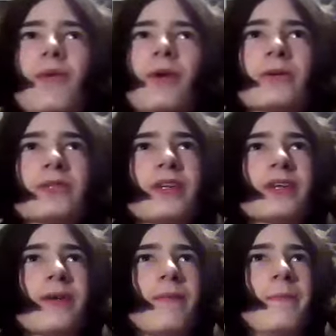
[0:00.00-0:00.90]
goes
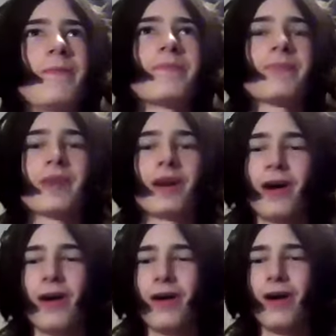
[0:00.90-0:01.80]
like,
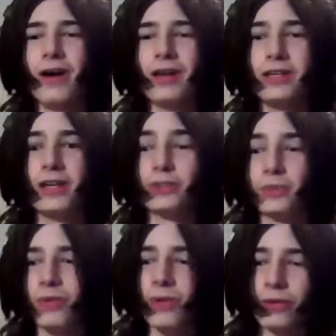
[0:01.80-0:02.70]
yes,
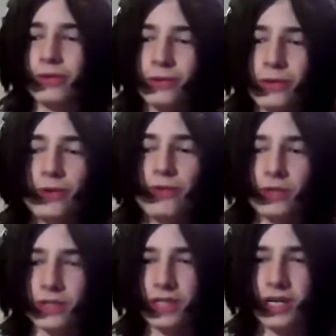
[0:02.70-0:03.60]
we're alone in the
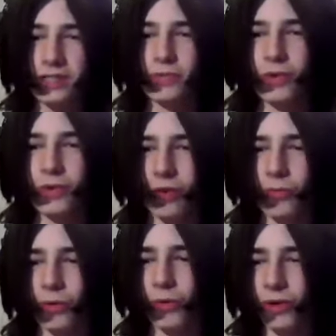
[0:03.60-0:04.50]
universe. Yes,
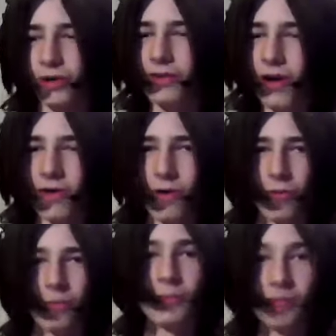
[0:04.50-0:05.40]
we're all gonna die
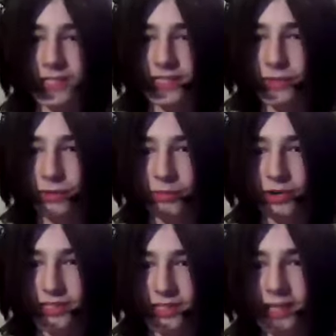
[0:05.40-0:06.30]
alone. But is that so
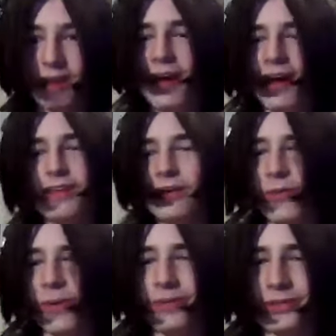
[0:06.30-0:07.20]
depressing? And then a
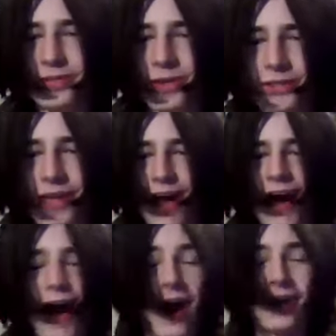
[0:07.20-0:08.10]
woman just goes,
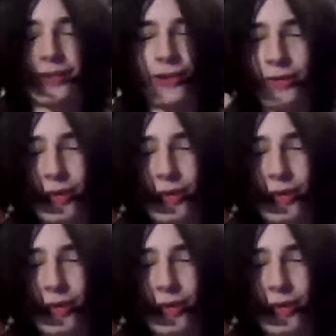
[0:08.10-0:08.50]
I couldn't agree